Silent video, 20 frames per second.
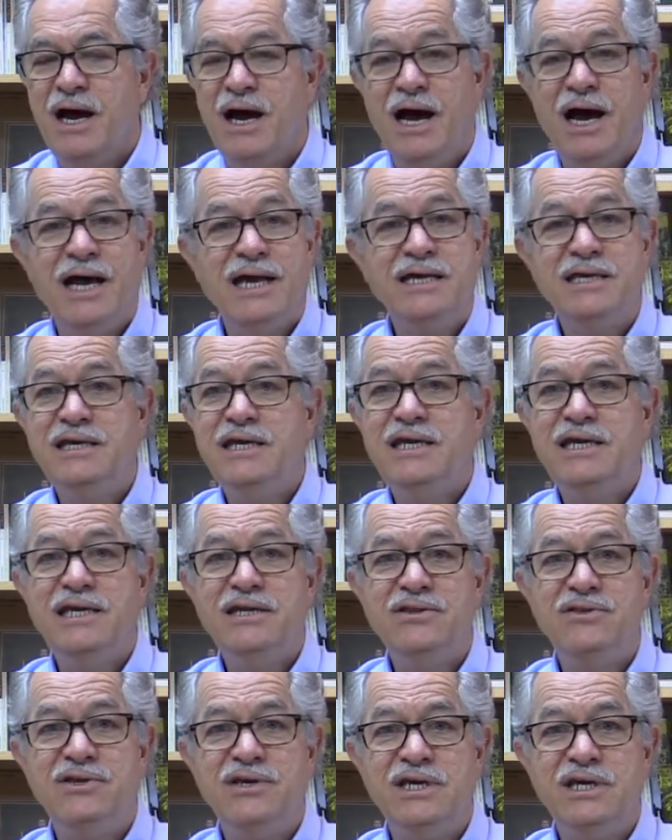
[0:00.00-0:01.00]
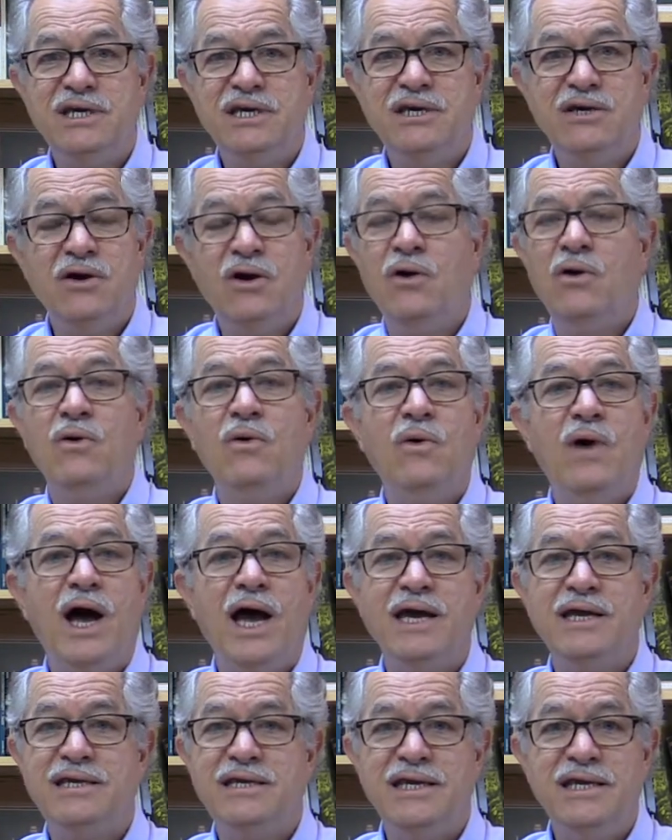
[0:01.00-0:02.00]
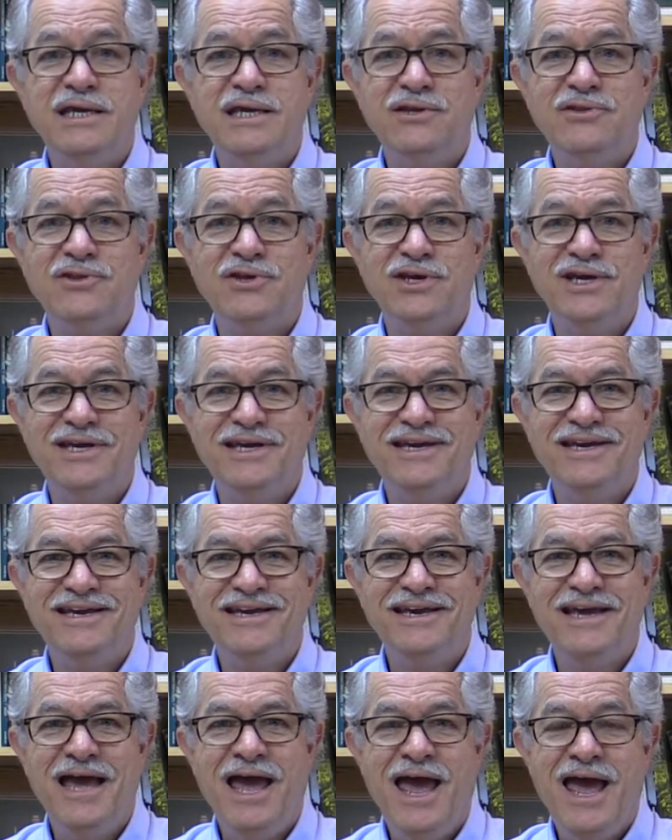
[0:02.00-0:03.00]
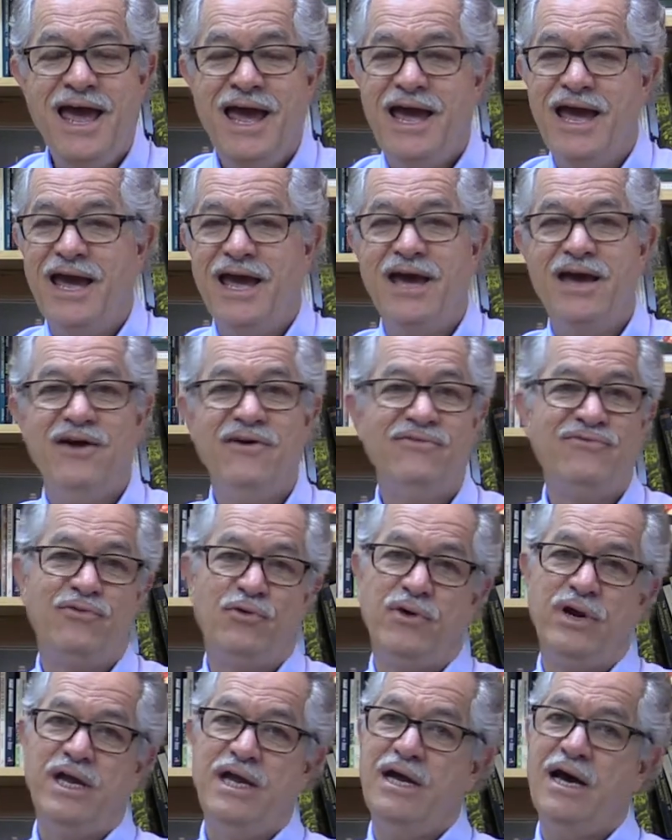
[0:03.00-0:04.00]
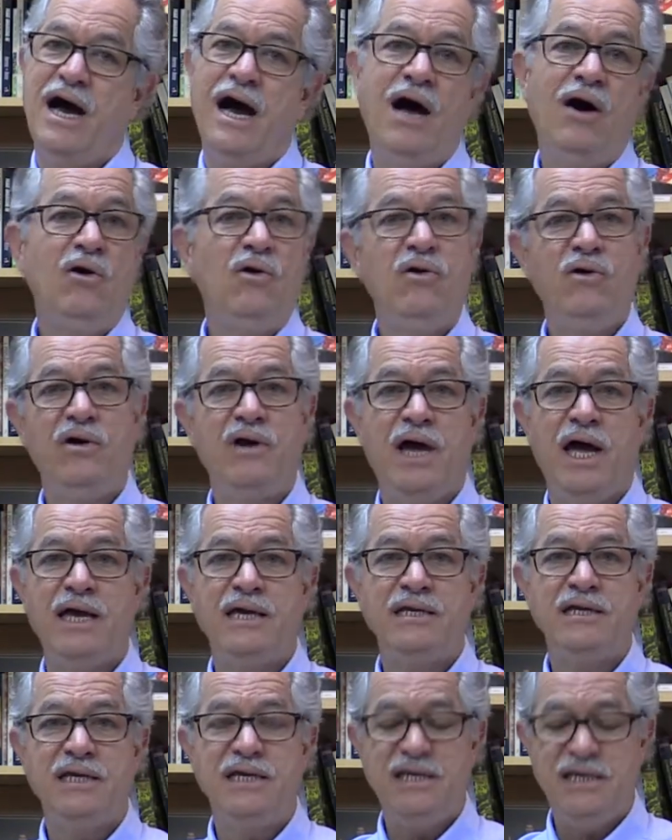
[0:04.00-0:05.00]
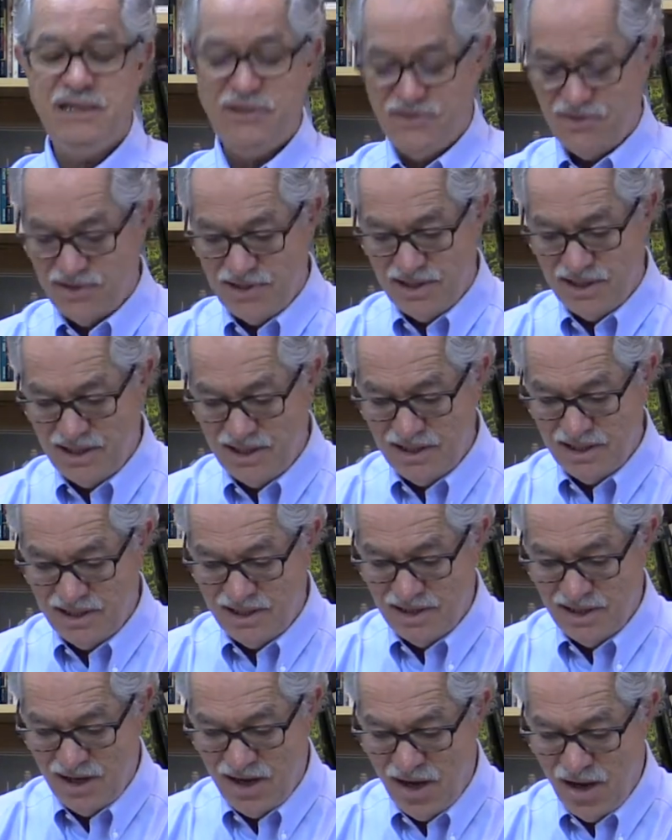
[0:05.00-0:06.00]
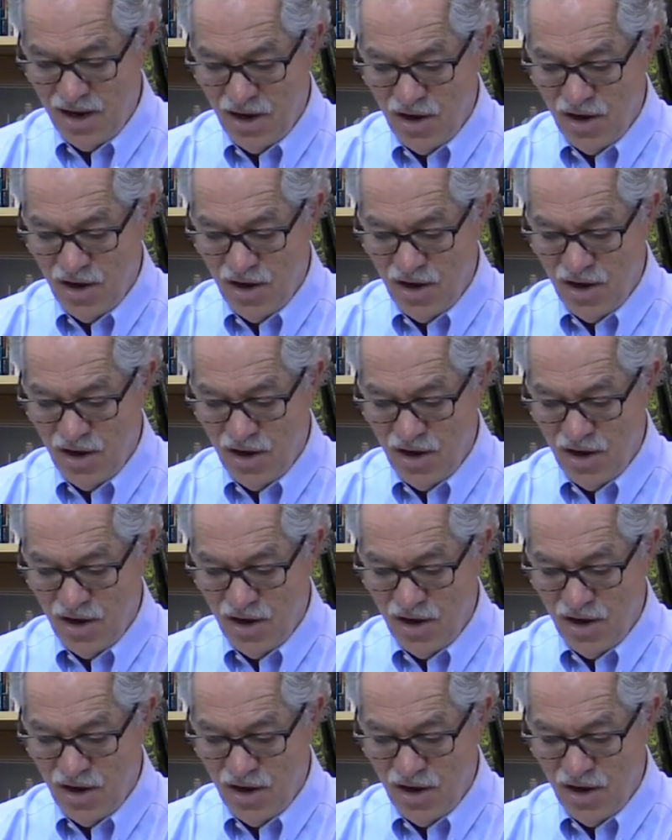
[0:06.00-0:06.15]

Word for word: I need thee, oh, I need thee, every hour I need thee.